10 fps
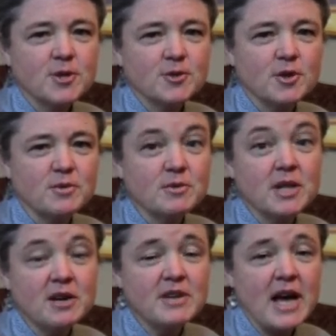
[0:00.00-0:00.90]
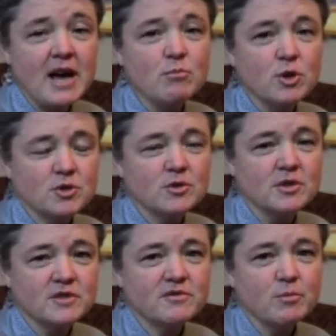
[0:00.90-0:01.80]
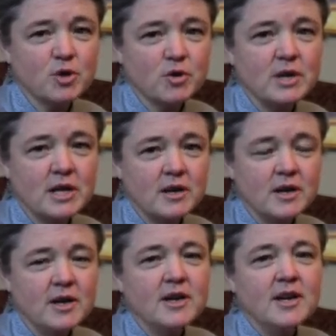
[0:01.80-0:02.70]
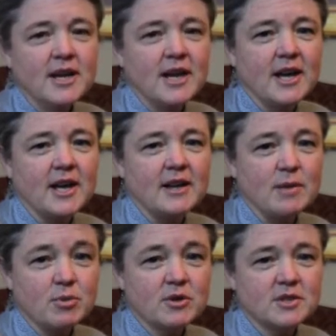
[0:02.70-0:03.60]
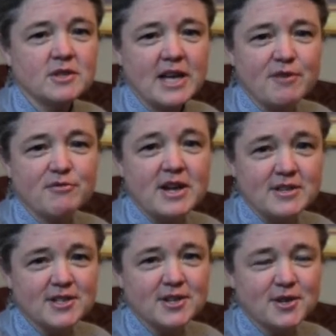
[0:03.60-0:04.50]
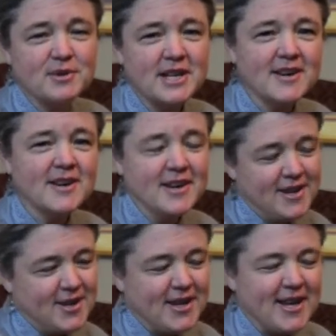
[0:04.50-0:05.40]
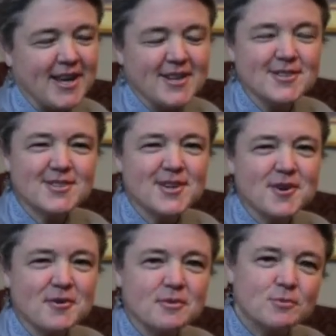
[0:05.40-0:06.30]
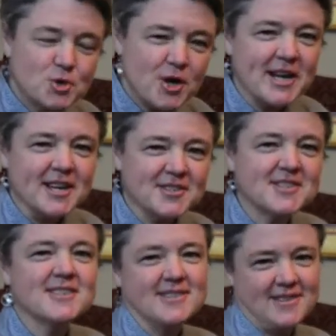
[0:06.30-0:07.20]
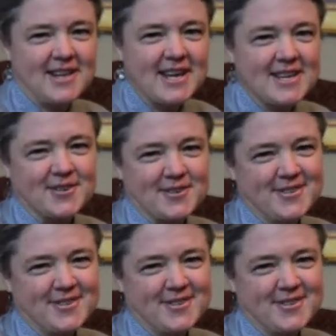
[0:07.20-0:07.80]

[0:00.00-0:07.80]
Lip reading: So we would love to have more students from Korea. And I personally have friends in Korea. And so join us. Thank you.